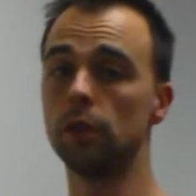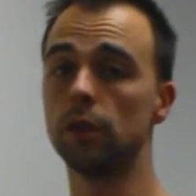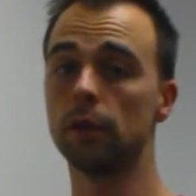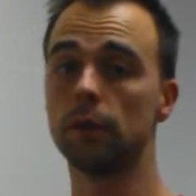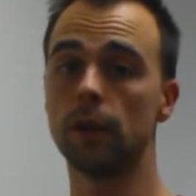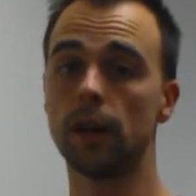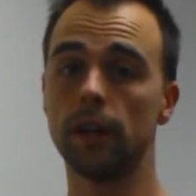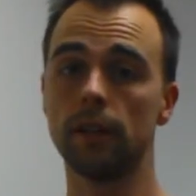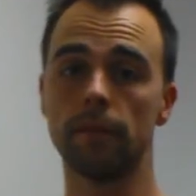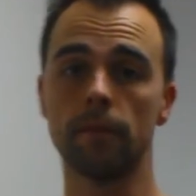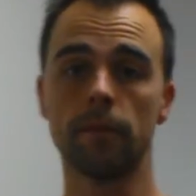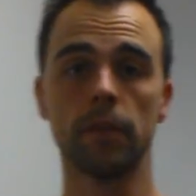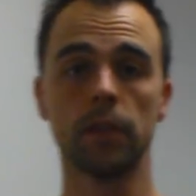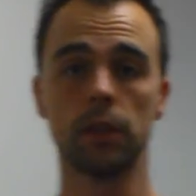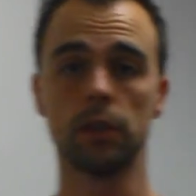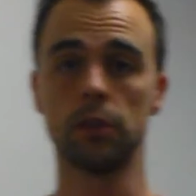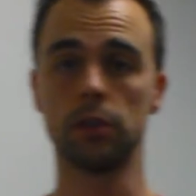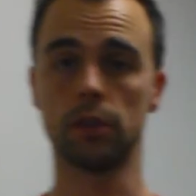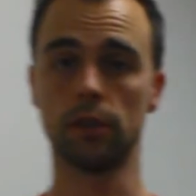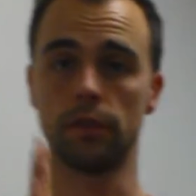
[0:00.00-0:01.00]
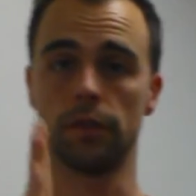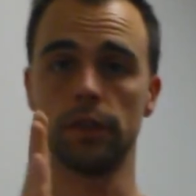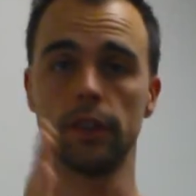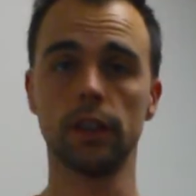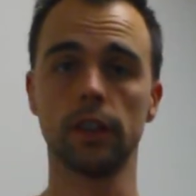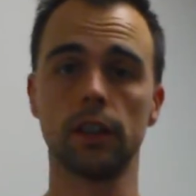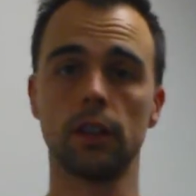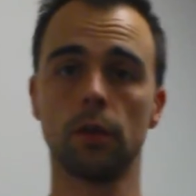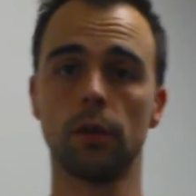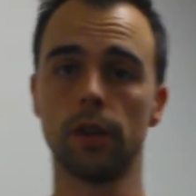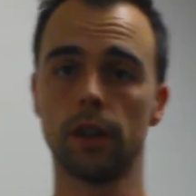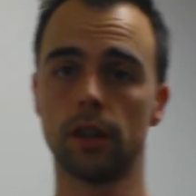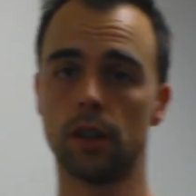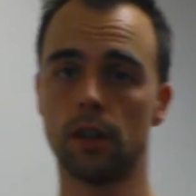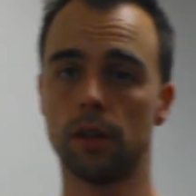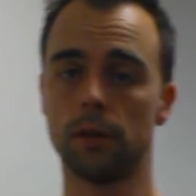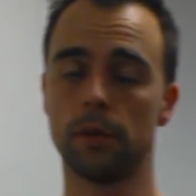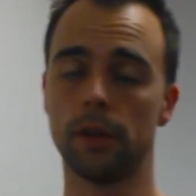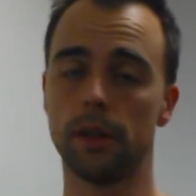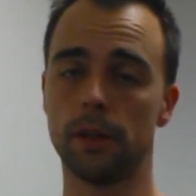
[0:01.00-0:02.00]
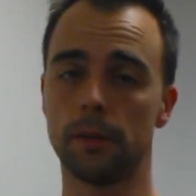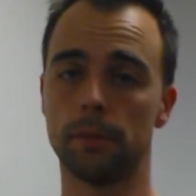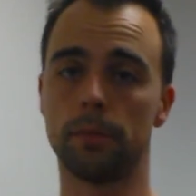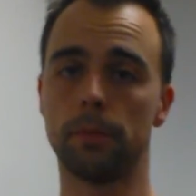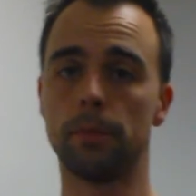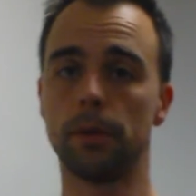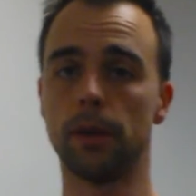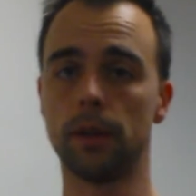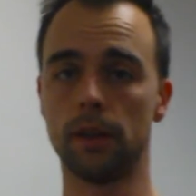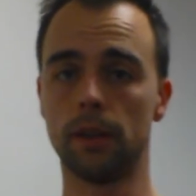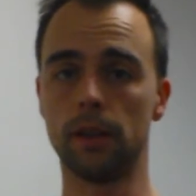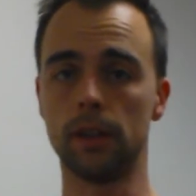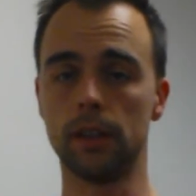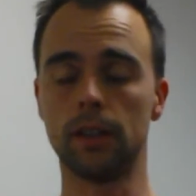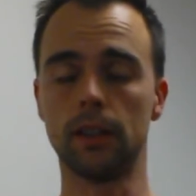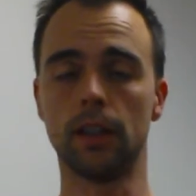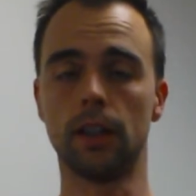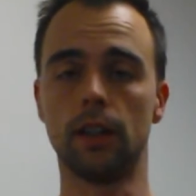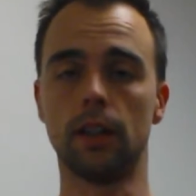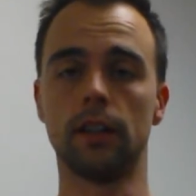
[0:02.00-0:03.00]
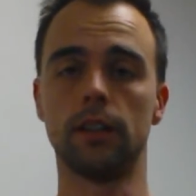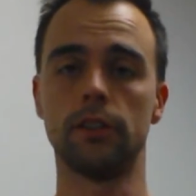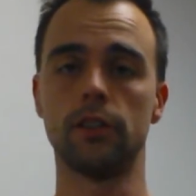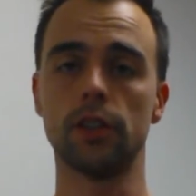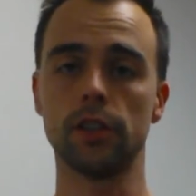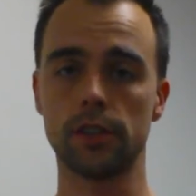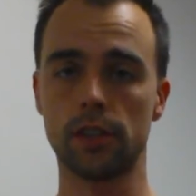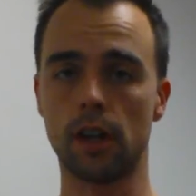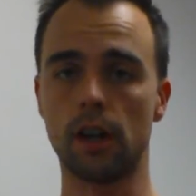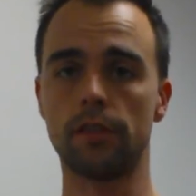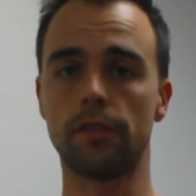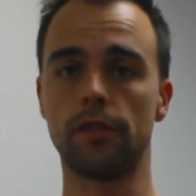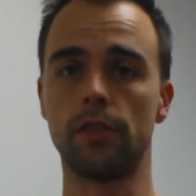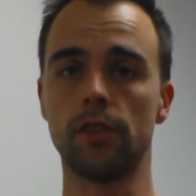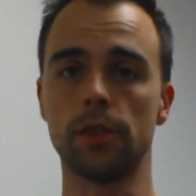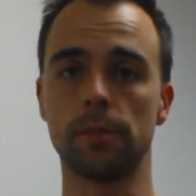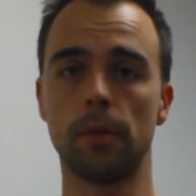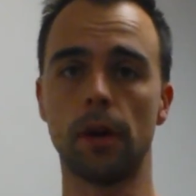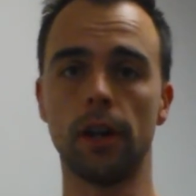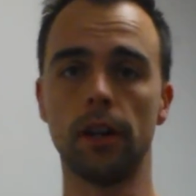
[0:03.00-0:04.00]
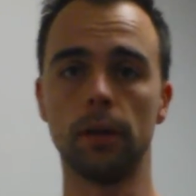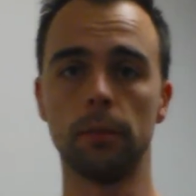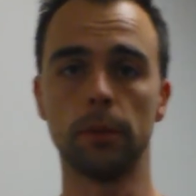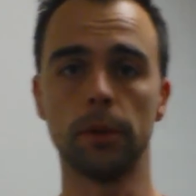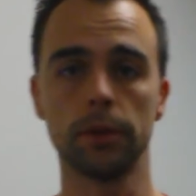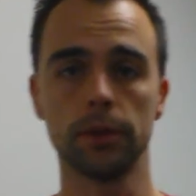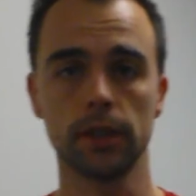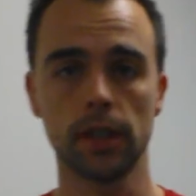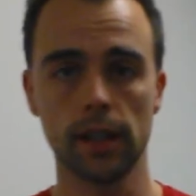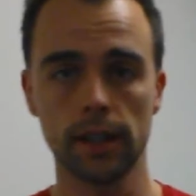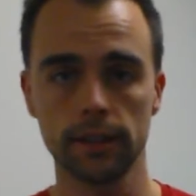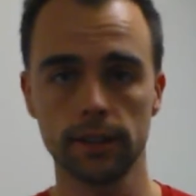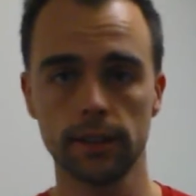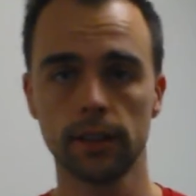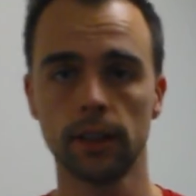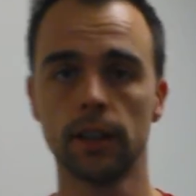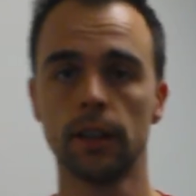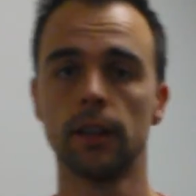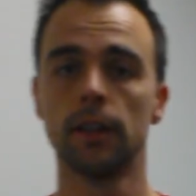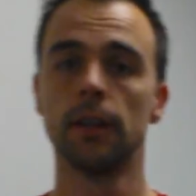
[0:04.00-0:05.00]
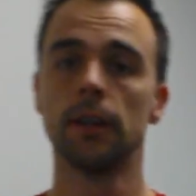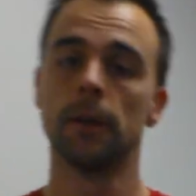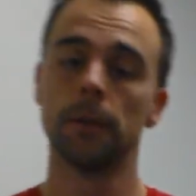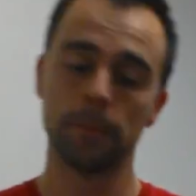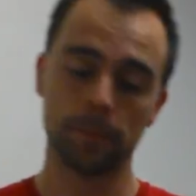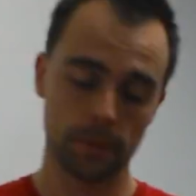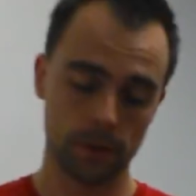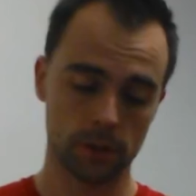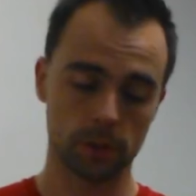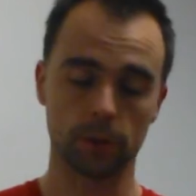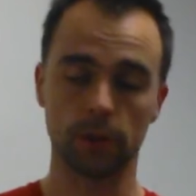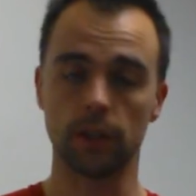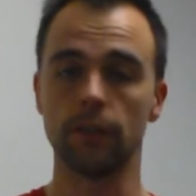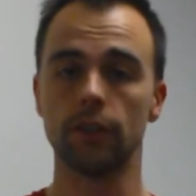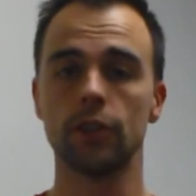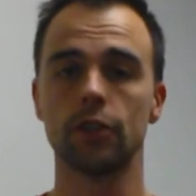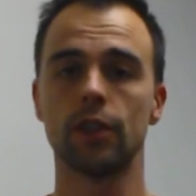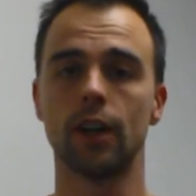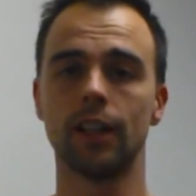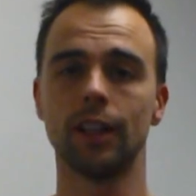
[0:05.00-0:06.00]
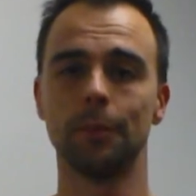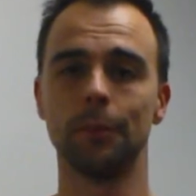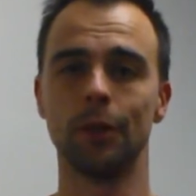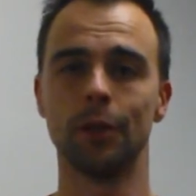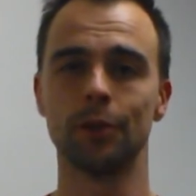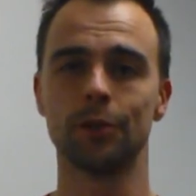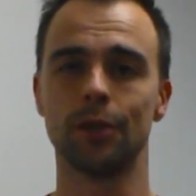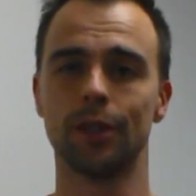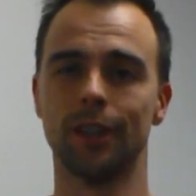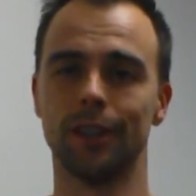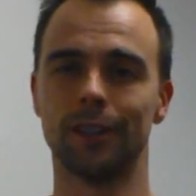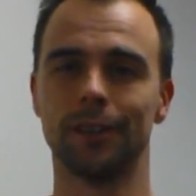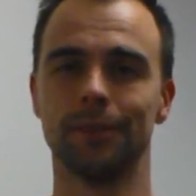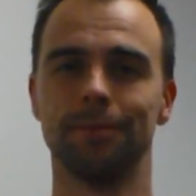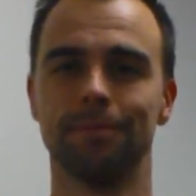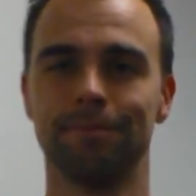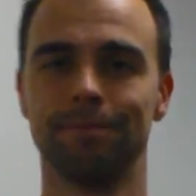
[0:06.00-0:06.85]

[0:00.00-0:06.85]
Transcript: you do it right, you should feel it going all the way up the just off of your spine on both sides. So give it a try, let me know what you think.